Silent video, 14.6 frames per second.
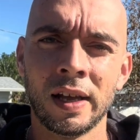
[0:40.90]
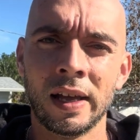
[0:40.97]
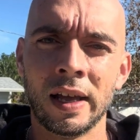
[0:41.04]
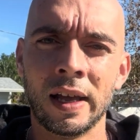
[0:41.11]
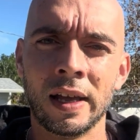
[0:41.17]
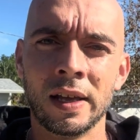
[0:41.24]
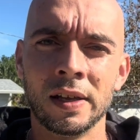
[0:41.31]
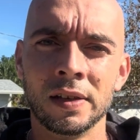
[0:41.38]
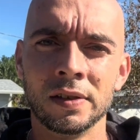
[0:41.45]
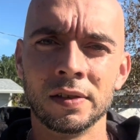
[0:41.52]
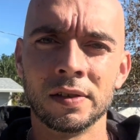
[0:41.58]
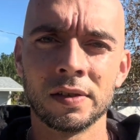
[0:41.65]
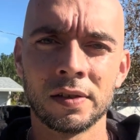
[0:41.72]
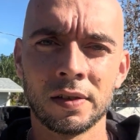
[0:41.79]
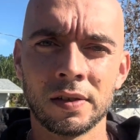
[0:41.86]
And
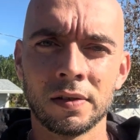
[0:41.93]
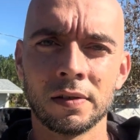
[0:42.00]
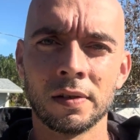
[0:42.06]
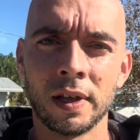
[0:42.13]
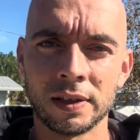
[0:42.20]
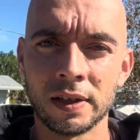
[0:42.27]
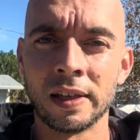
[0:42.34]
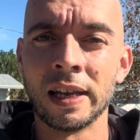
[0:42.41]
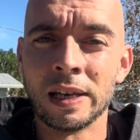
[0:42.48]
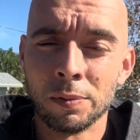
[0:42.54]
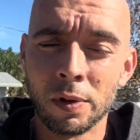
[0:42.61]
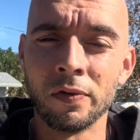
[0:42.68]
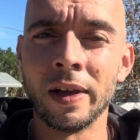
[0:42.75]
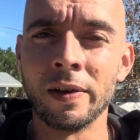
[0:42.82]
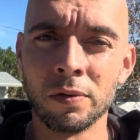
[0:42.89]
like the kingdom
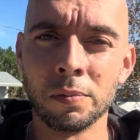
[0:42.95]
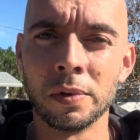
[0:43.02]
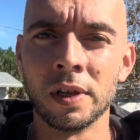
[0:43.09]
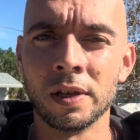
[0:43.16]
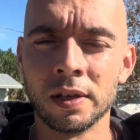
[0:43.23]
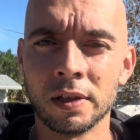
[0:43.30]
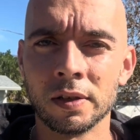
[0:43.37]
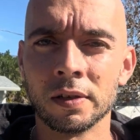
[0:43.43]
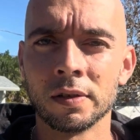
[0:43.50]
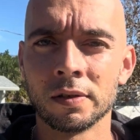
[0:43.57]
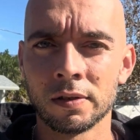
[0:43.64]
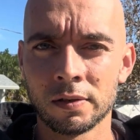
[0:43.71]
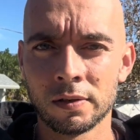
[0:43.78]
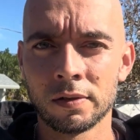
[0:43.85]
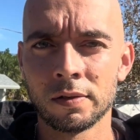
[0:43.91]
of heaven being
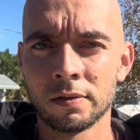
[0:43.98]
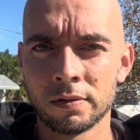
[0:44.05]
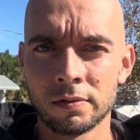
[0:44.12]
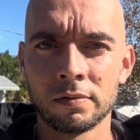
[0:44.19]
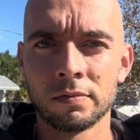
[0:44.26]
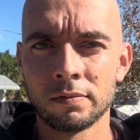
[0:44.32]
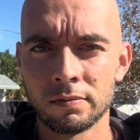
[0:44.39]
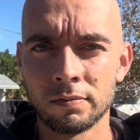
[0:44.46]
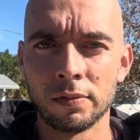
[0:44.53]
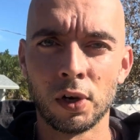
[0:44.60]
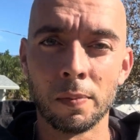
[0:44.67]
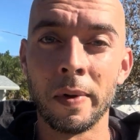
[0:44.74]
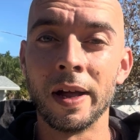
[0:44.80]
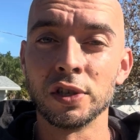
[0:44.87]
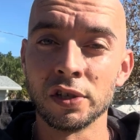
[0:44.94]
your
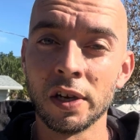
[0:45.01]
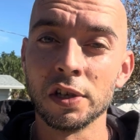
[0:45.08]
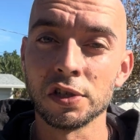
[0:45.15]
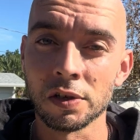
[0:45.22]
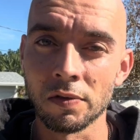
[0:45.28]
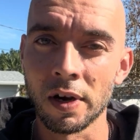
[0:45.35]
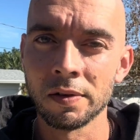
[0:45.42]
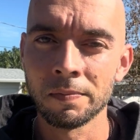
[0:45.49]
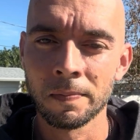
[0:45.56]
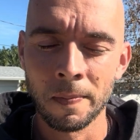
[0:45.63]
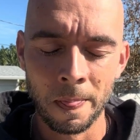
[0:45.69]
imagination, right?